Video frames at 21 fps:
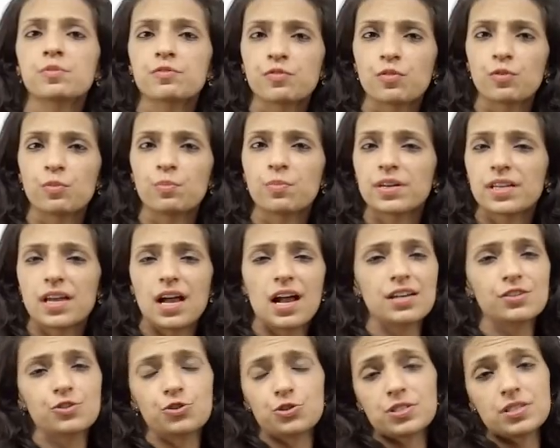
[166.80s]
before, but
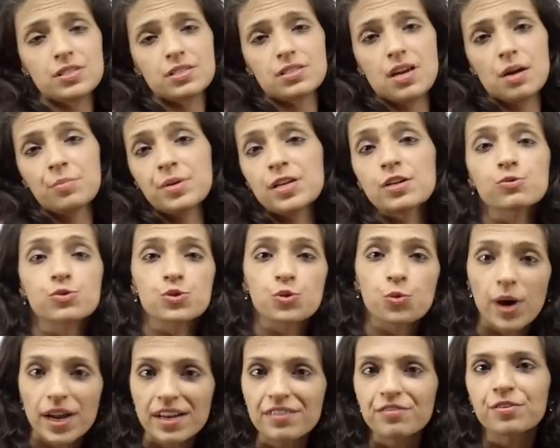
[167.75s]
it was
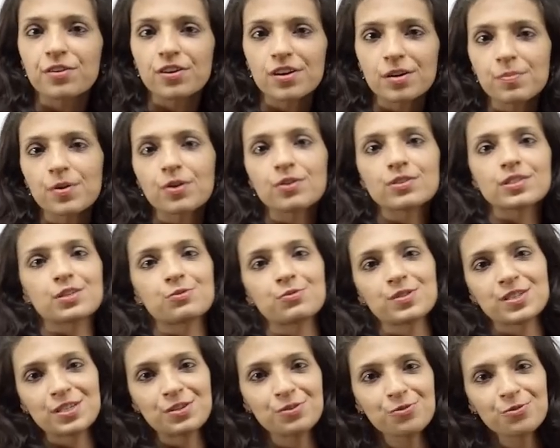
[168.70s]
quite weird because it
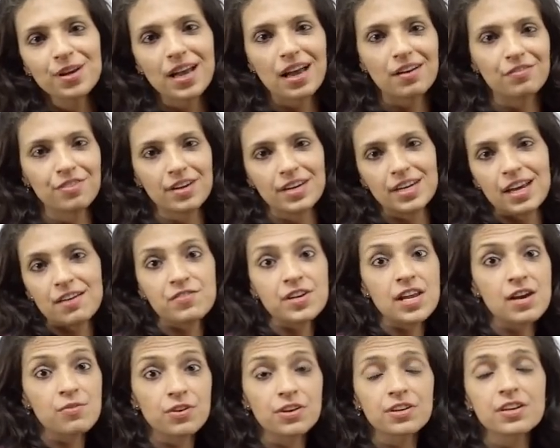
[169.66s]
was a new cafe and I've
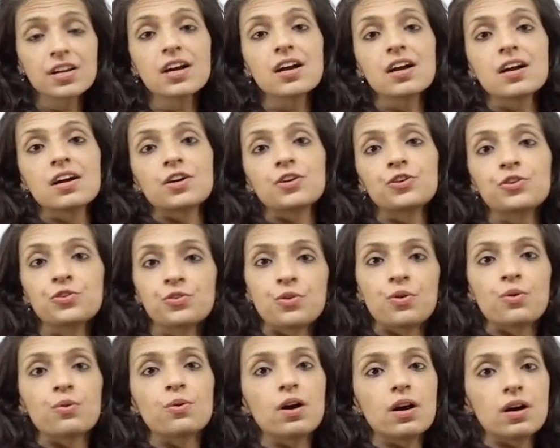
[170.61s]
never, you
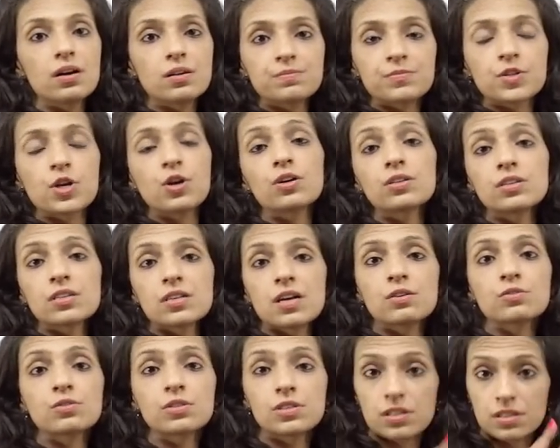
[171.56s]
know, gone
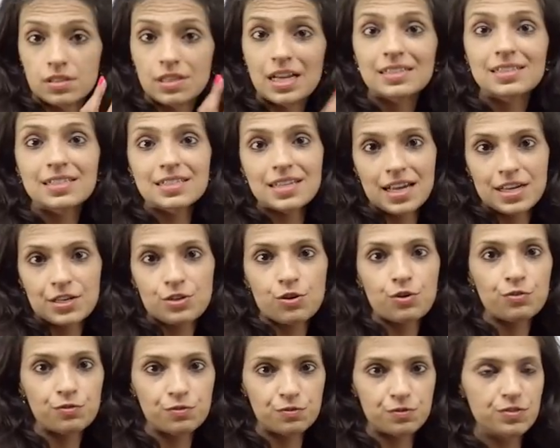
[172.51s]
around that side
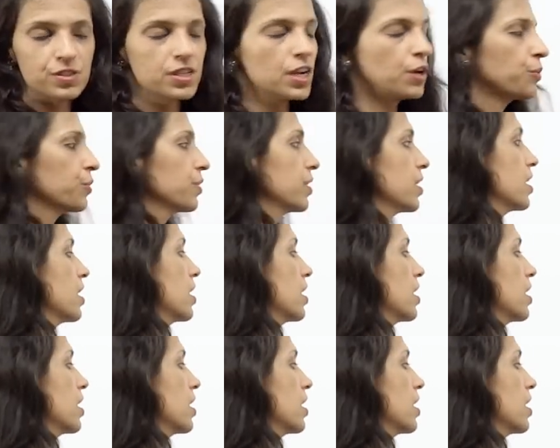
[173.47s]
of town.